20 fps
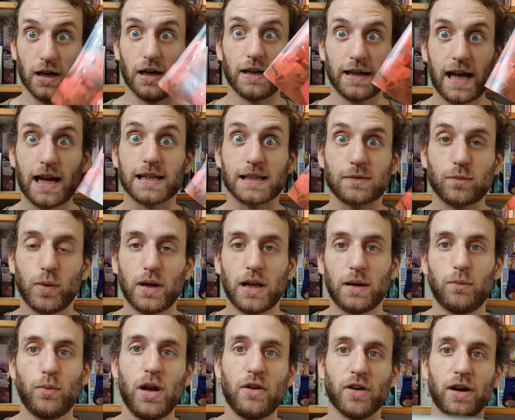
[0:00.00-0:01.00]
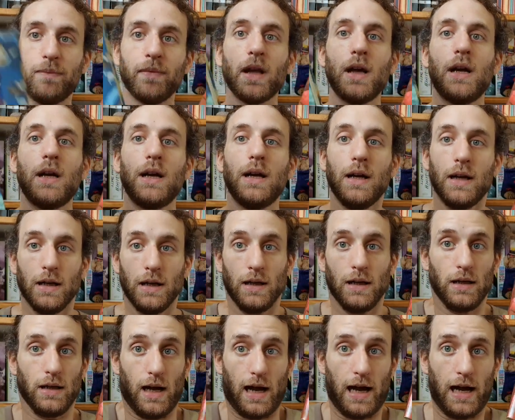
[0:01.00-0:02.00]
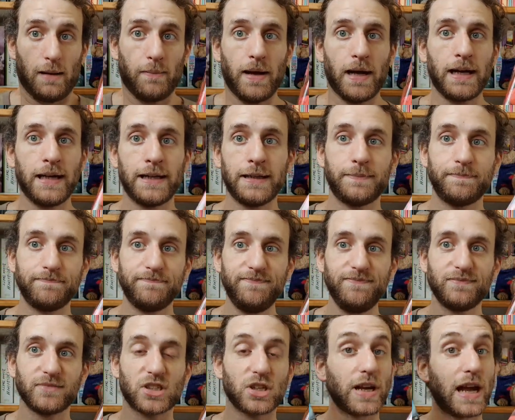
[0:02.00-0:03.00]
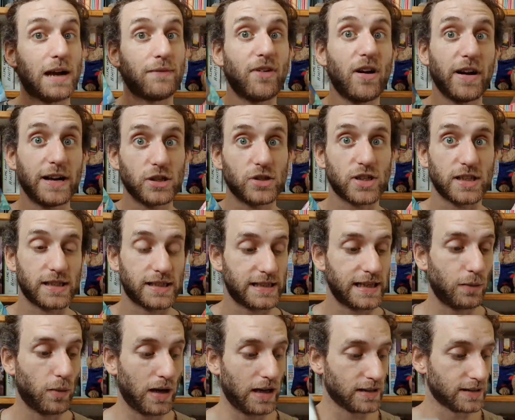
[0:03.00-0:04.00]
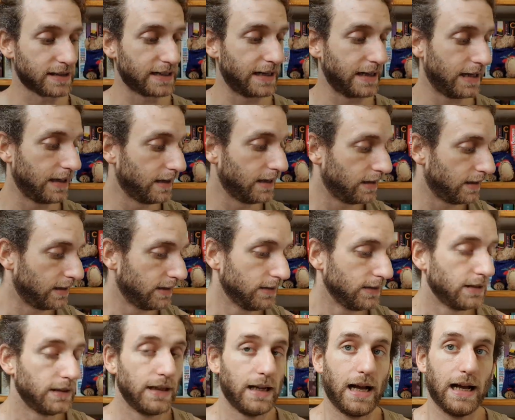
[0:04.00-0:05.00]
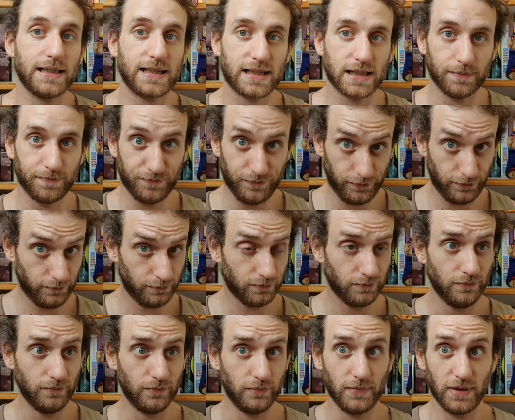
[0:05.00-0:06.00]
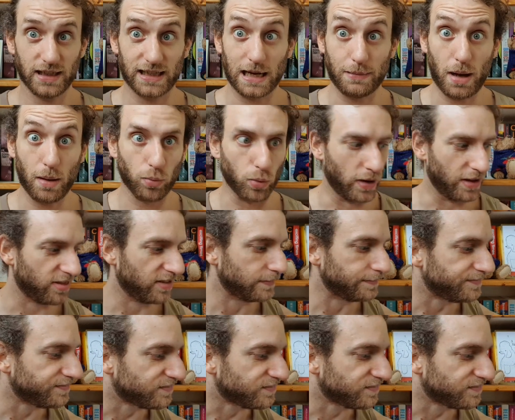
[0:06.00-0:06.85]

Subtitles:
Yes, William Weaver. So yeah, I'm very interested to see what else he has come up with.